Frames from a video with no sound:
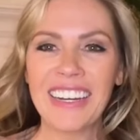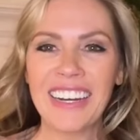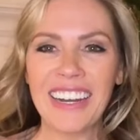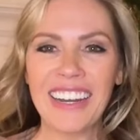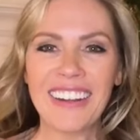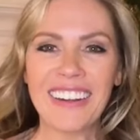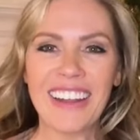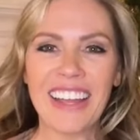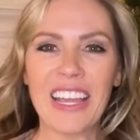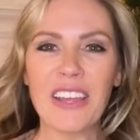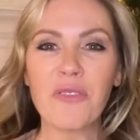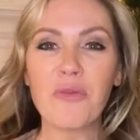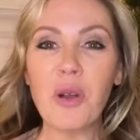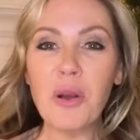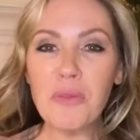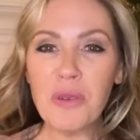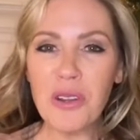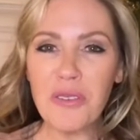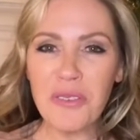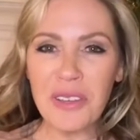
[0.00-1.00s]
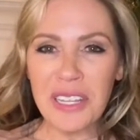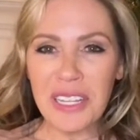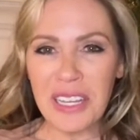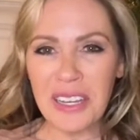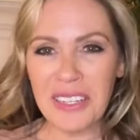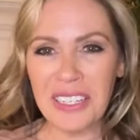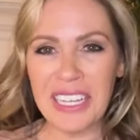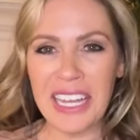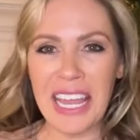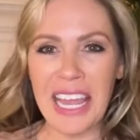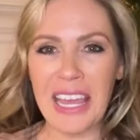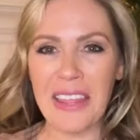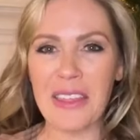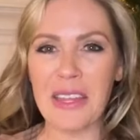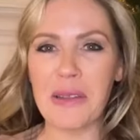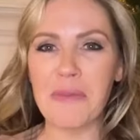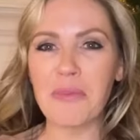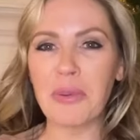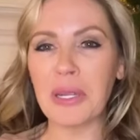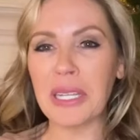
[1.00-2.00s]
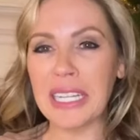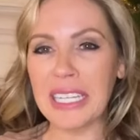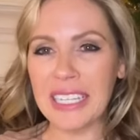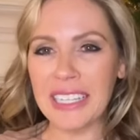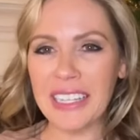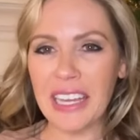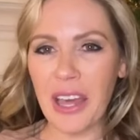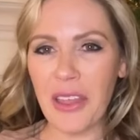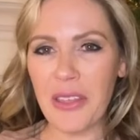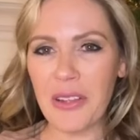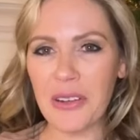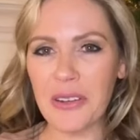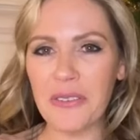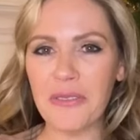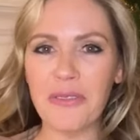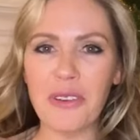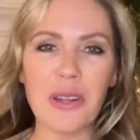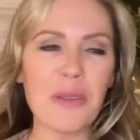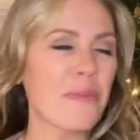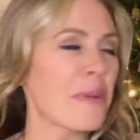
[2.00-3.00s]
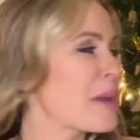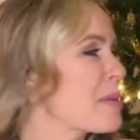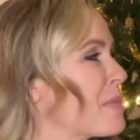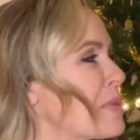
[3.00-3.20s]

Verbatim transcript: All right, one more video today that I'm putting together in front of my